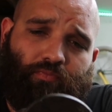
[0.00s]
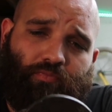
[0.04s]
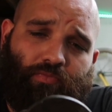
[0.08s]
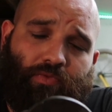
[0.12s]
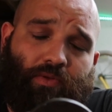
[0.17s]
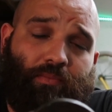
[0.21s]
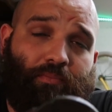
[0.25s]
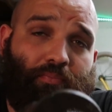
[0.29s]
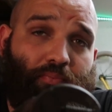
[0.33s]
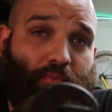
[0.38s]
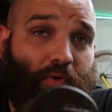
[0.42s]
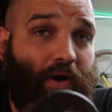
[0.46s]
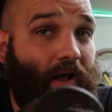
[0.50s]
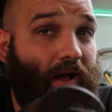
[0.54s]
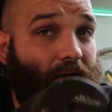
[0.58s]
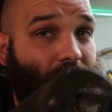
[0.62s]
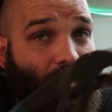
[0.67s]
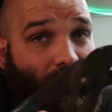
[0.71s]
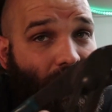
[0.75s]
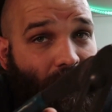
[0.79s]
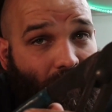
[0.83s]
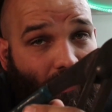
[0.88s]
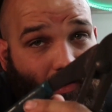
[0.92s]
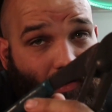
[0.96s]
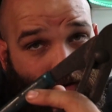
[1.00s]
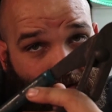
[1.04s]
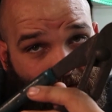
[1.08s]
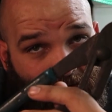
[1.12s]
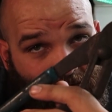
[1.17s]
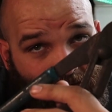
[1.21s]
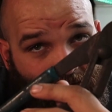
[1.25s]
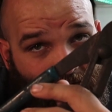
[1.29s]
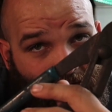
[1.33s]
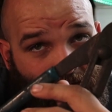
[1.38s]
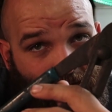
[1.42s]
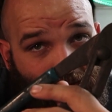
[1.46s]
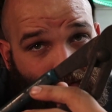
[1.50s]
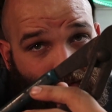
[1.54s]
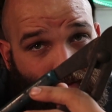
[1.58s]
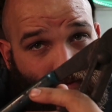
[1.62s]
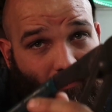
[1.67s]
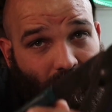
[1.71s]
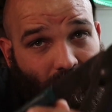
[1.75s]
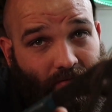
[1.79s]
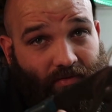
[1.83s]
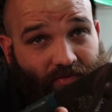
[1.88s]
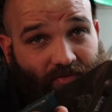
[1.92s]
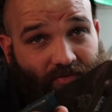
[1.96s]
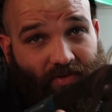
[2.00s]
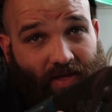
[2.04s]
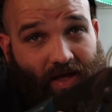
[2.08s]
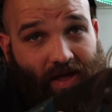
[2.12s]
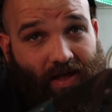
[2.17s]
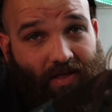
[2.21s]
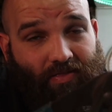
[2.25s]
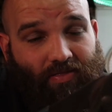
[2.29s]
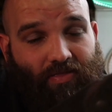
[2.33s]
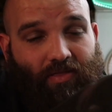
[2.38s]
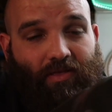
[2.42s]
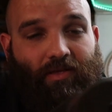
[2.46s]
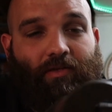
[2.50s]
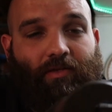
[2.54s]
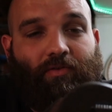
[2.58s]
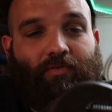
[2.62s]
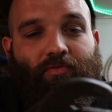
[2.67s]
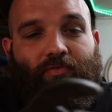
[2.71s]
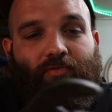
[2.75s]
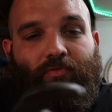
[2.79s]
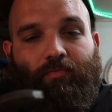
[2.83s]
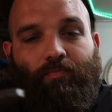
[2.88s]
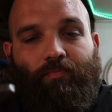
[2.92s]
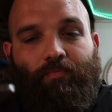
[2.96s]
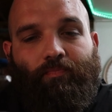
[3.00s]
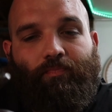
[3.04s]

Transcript: the brand that designed this,